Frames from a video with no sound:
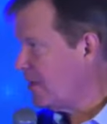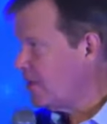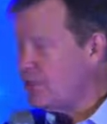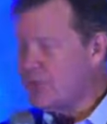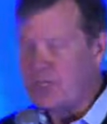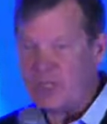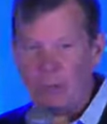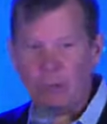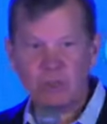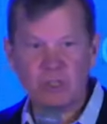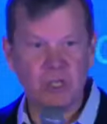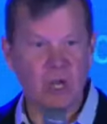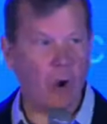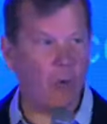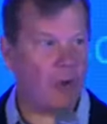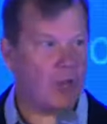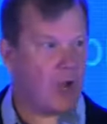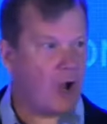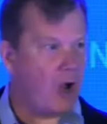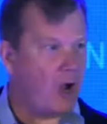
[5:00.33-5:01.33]
You see what's
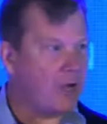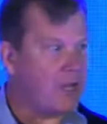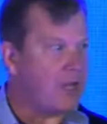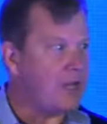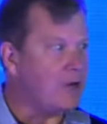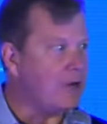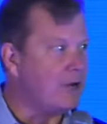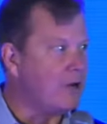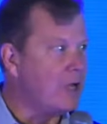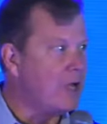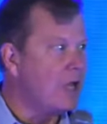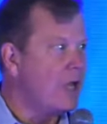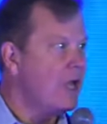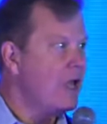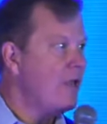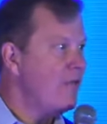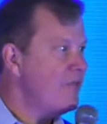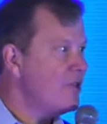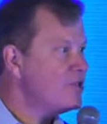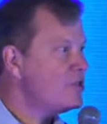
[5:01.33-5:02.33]
going on here?
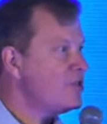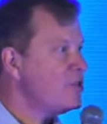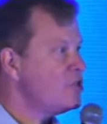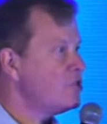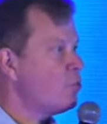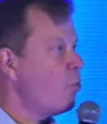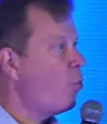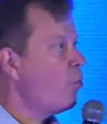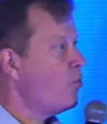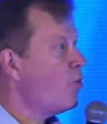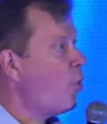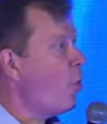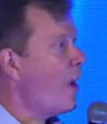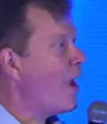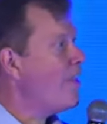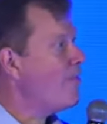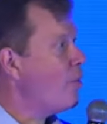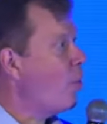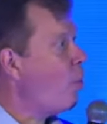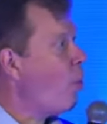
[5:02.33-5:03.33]
This is the
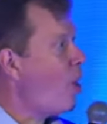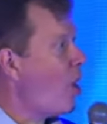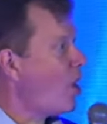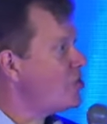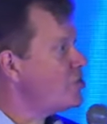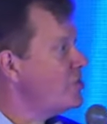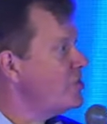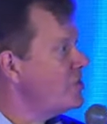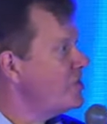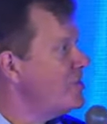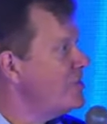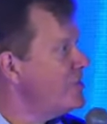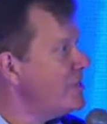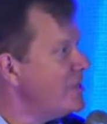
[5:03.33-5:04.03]
way that Washington,